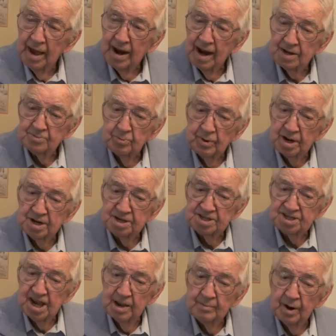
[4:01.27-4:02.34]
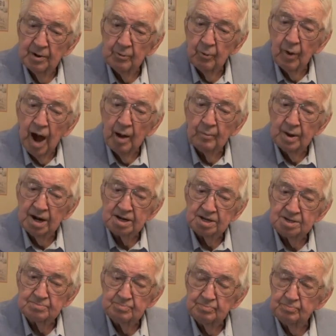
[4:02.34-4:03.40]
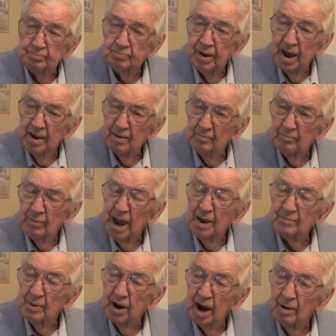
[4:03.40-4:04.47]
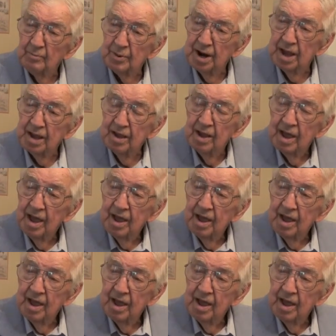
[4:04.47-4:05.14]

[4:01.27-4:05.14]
And that's when Sabin Robbins Paper Company